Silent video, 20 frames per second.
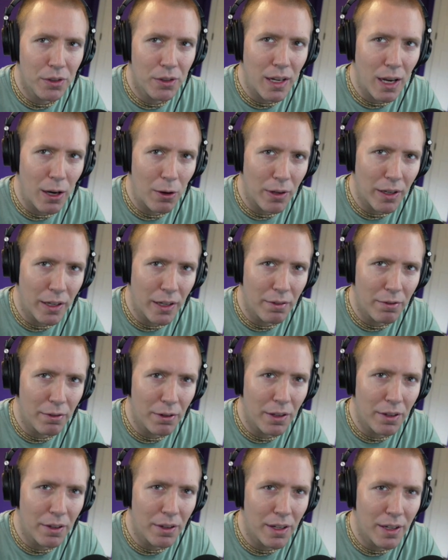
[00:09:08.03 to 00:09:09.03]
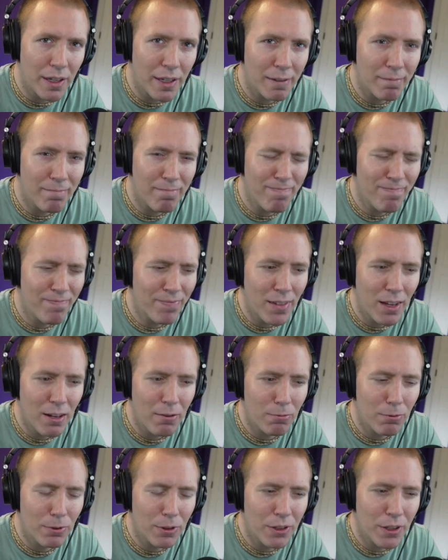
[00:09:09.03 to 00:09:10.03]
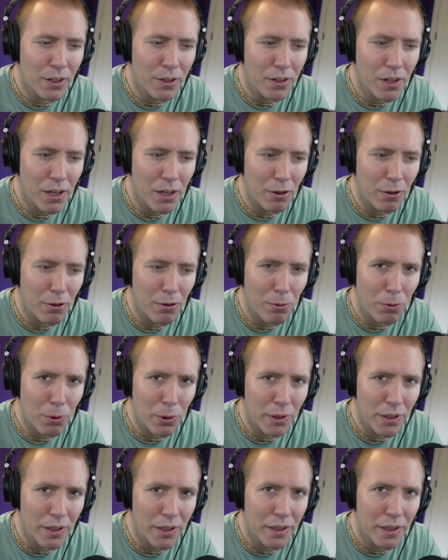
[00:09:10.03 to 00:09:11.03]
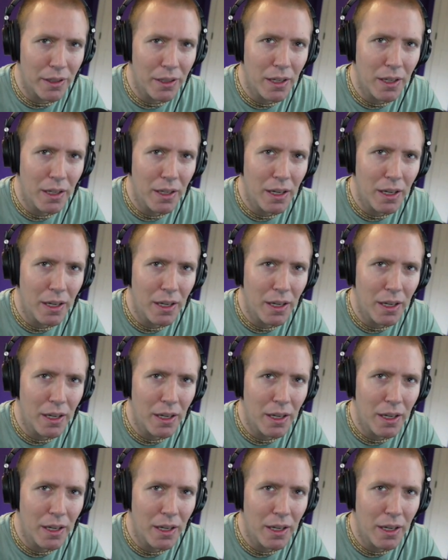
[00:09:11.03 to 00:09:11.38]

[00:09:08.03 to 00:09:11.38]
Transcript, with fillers: doubting everything, resisting authority.